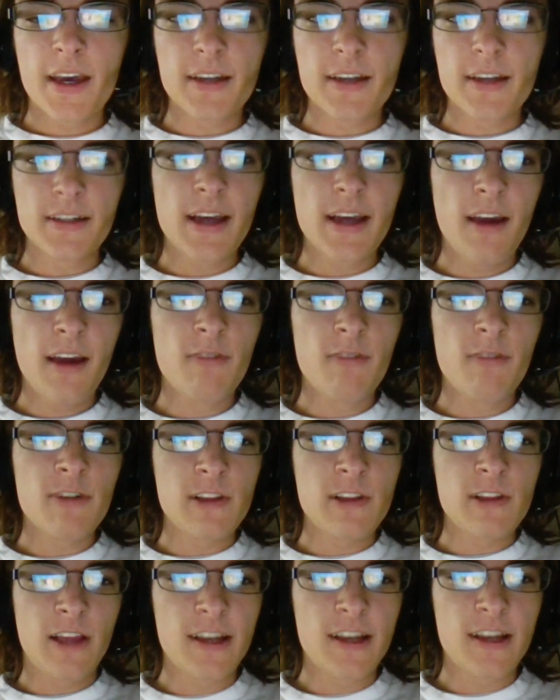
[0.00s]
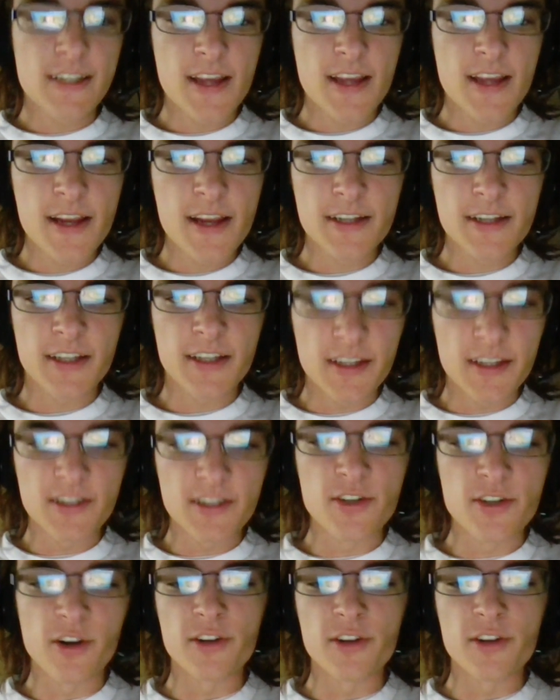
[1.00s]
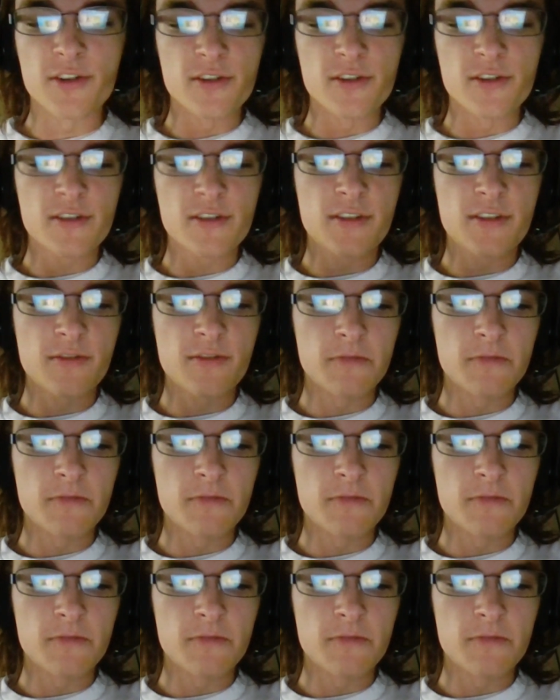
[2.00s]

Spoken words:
now Los Angeles Chargers,